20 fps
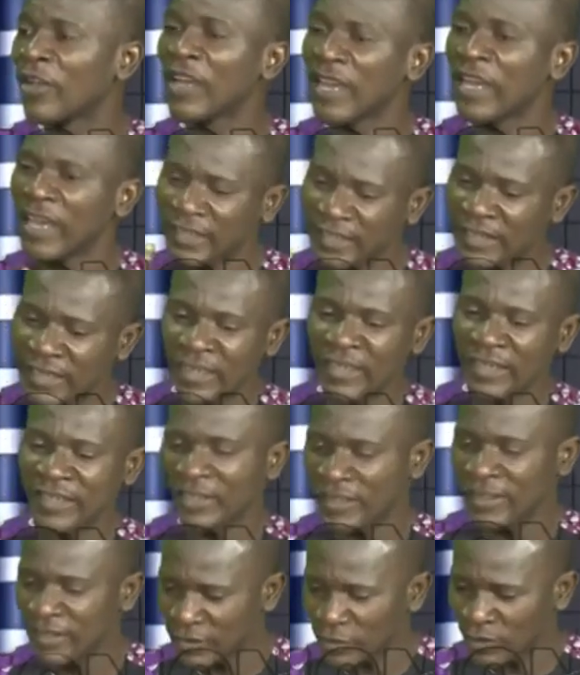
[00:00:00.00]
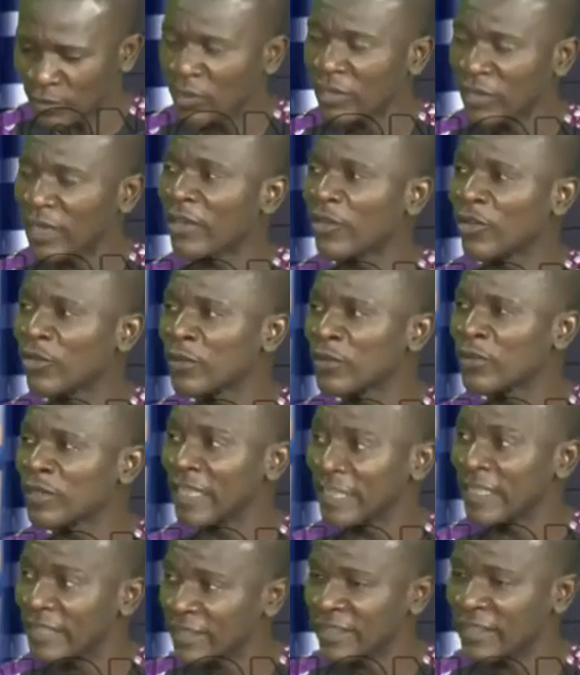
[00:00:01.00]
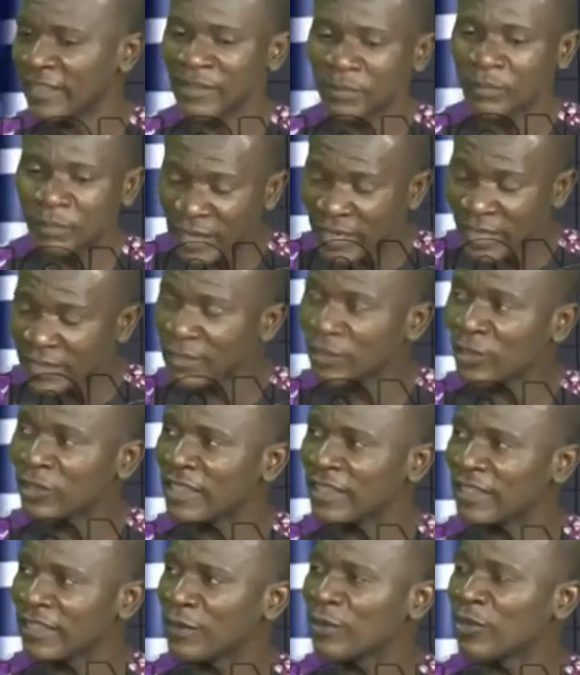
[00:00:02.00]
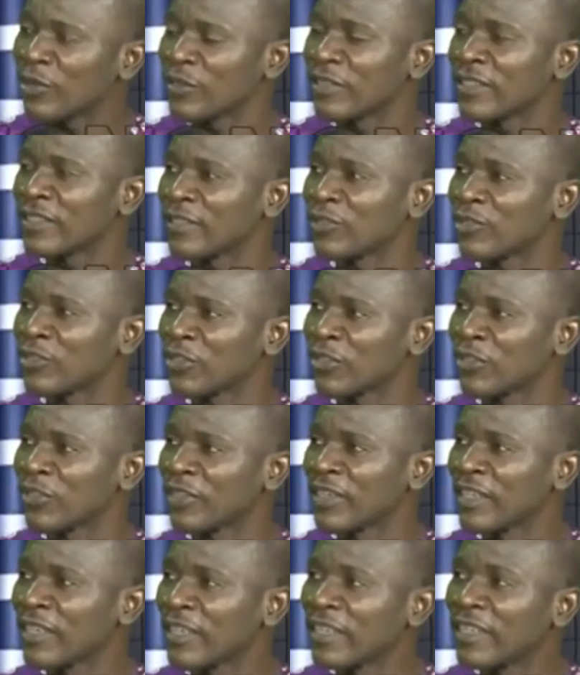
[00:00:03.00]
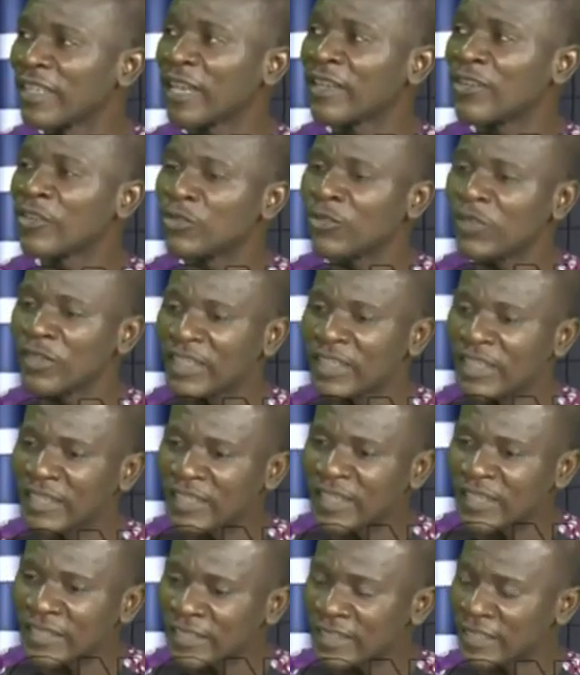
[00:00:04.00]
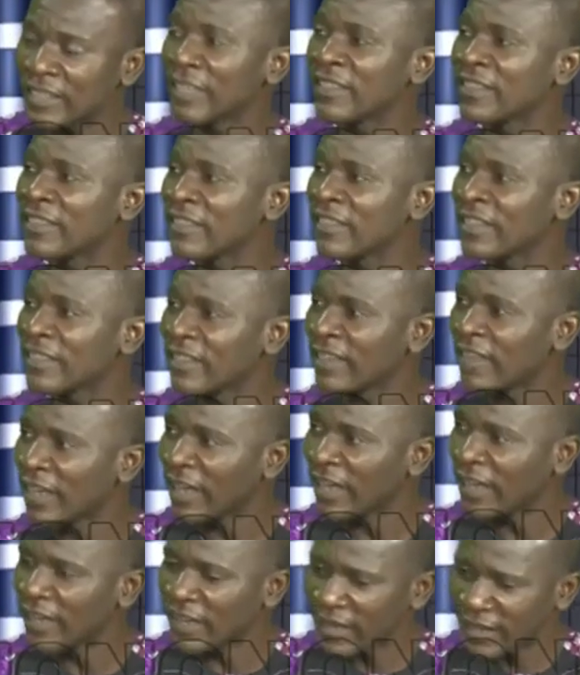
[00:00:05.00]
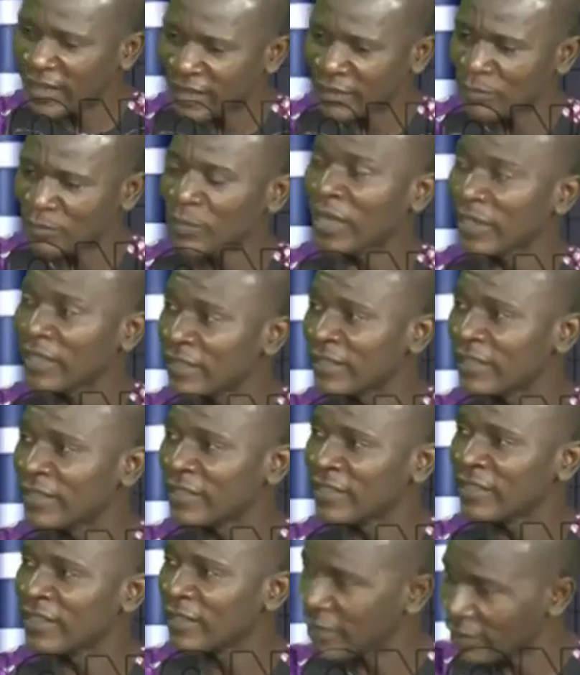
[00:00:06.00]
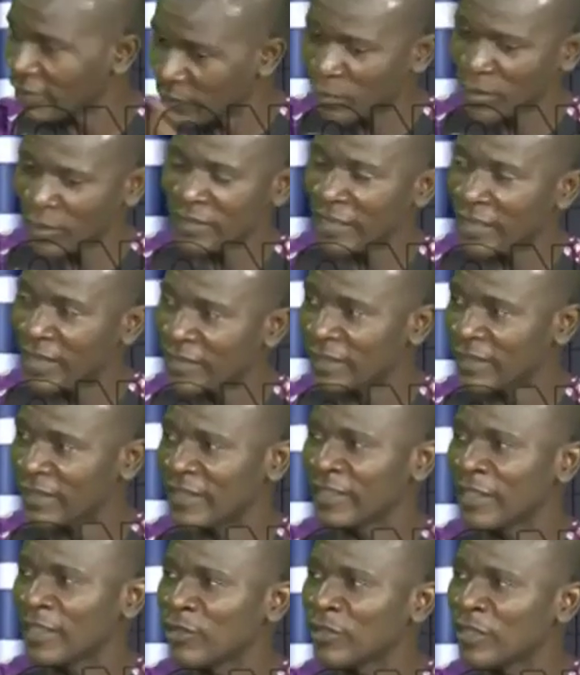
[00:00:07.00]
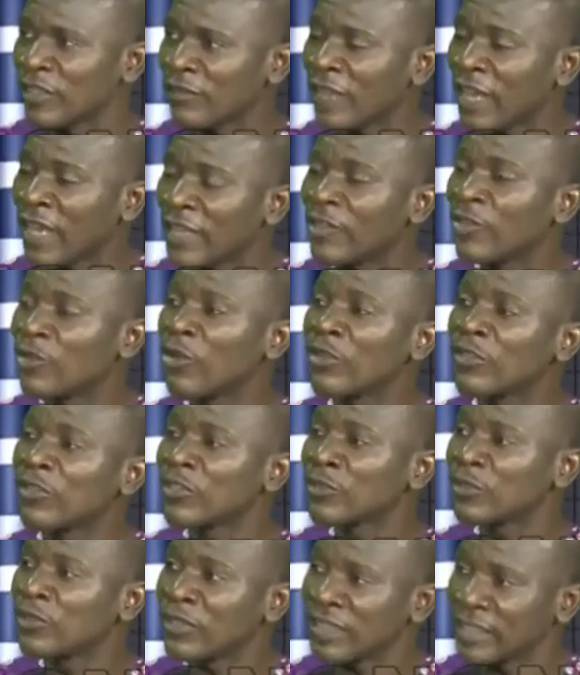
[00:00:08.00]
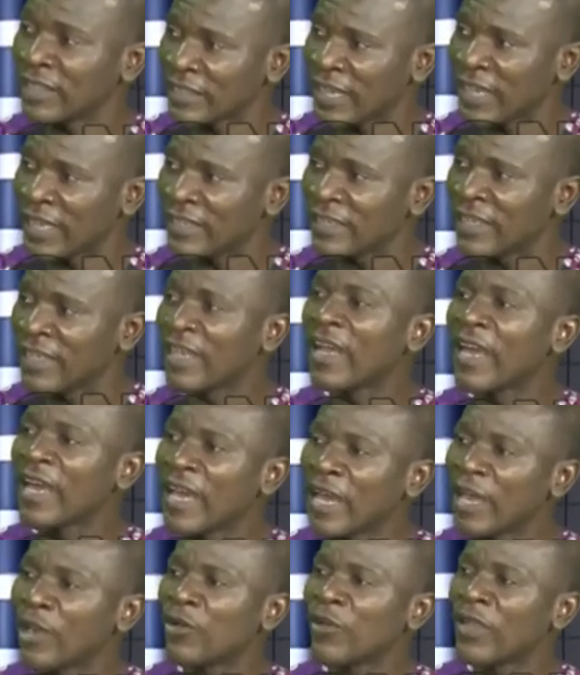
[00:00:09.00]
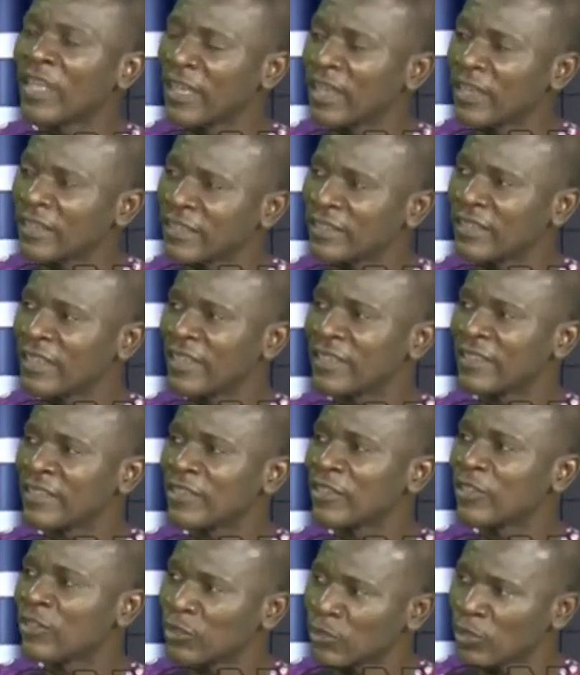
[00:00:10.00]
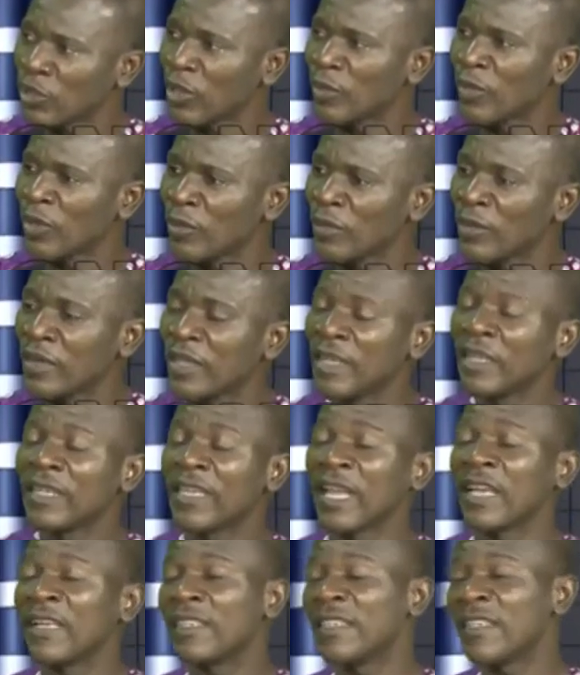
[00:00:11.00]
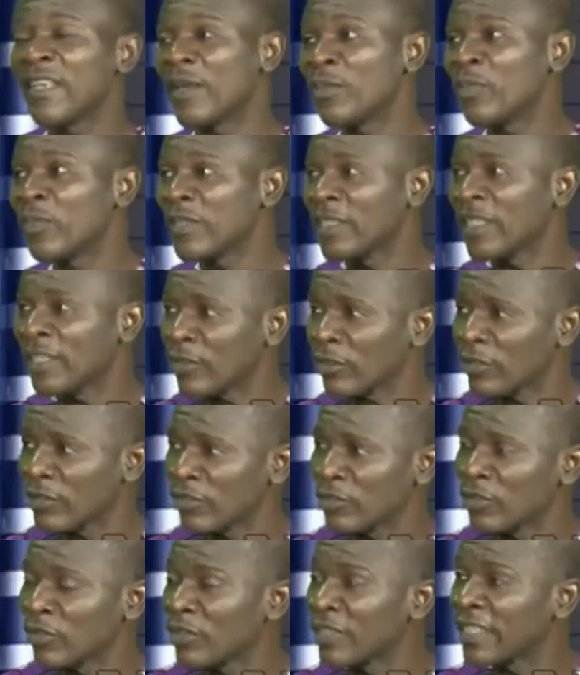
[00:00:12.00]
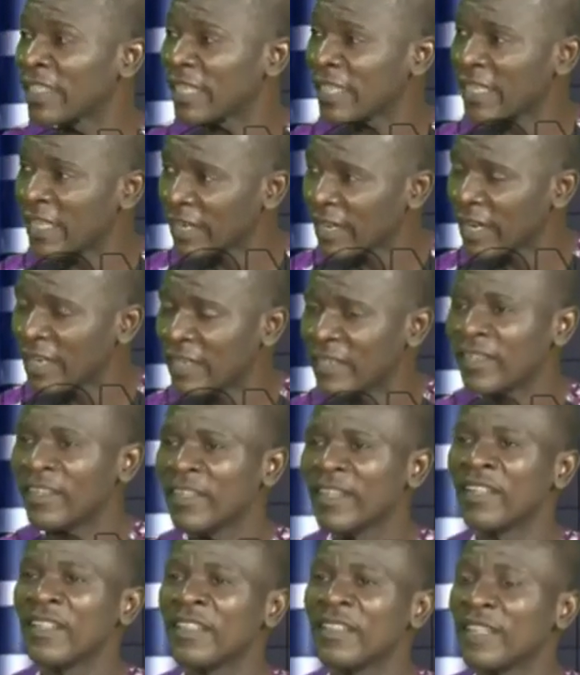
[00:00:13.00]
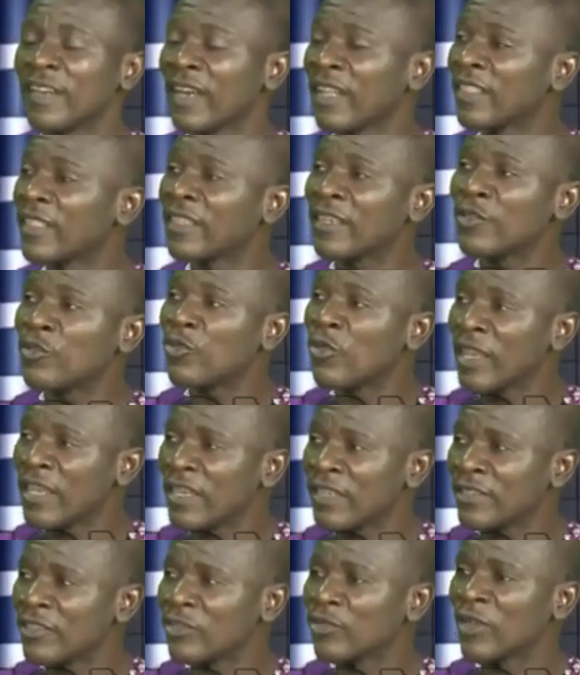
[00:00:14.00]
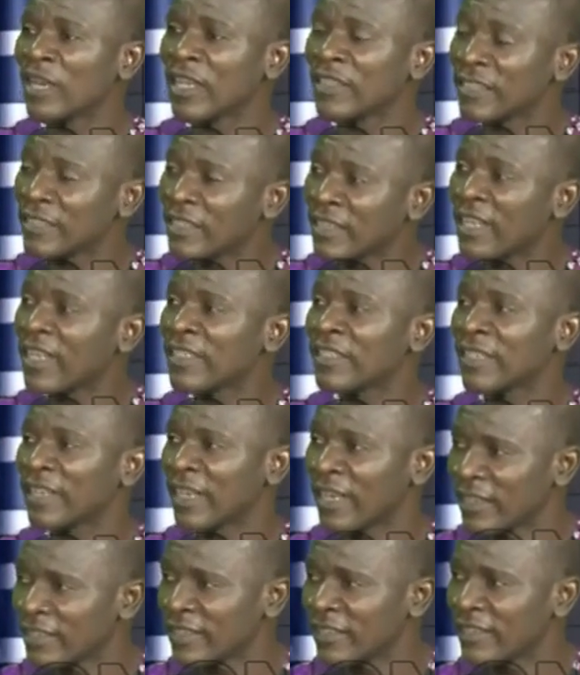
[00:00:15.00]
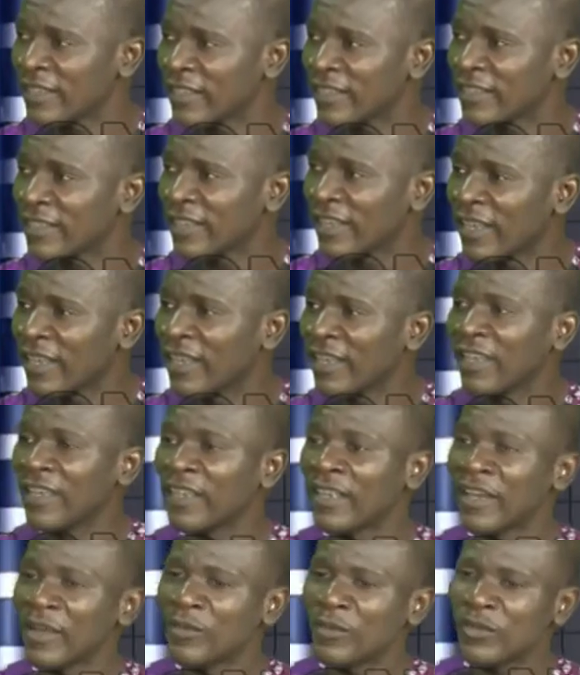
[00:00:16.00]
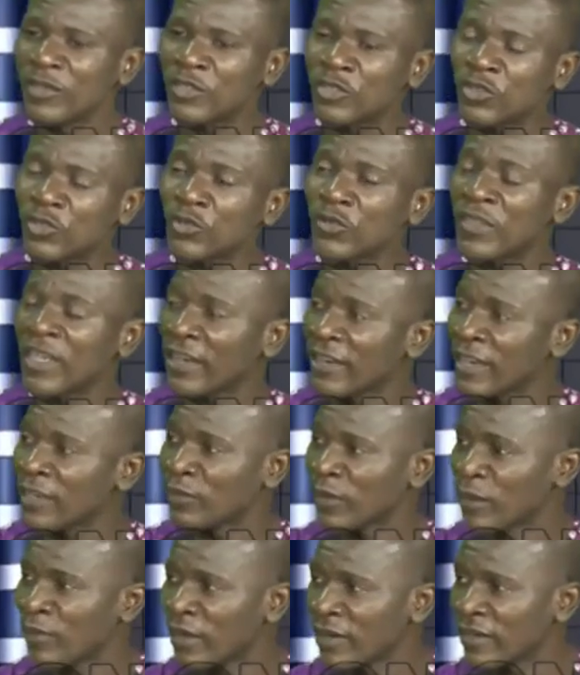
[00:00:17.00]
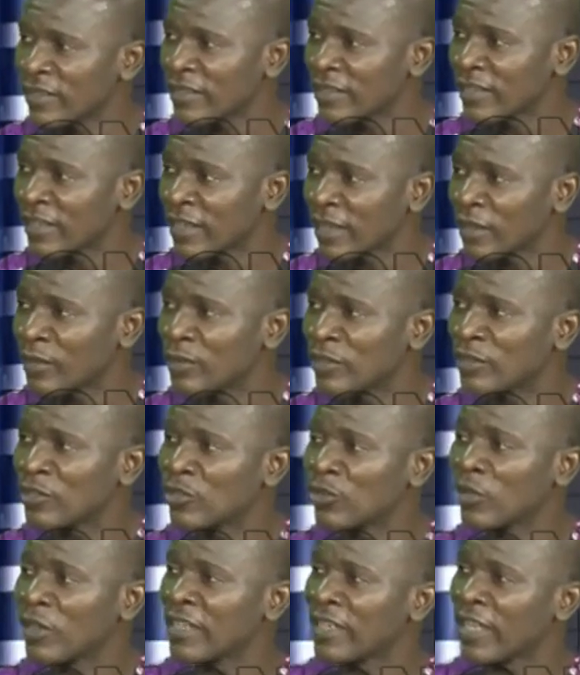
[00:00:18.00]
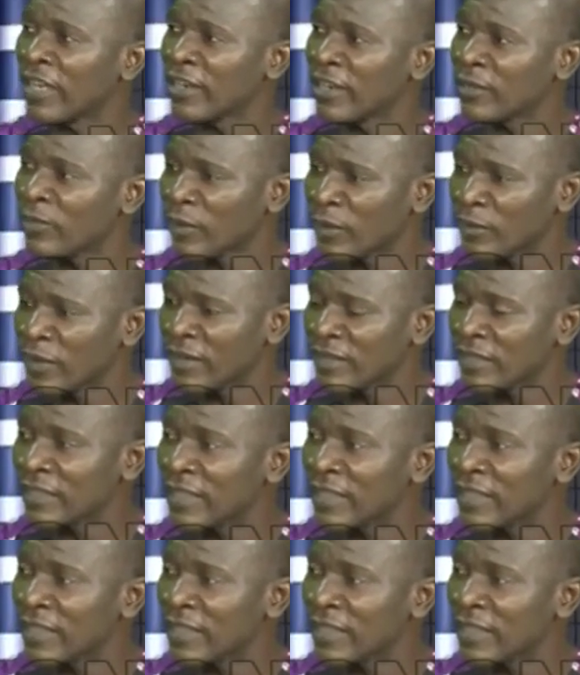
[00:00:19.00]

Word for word: And then some other groups insist, based on the same constitution, that look, the state uh, party, the party ex executive are the ones to decide how a candidate should come up. Now, in the APC constitution generally, there are three ways you can select a candidate. It can be through direct primaries. It can be through indirect primaries.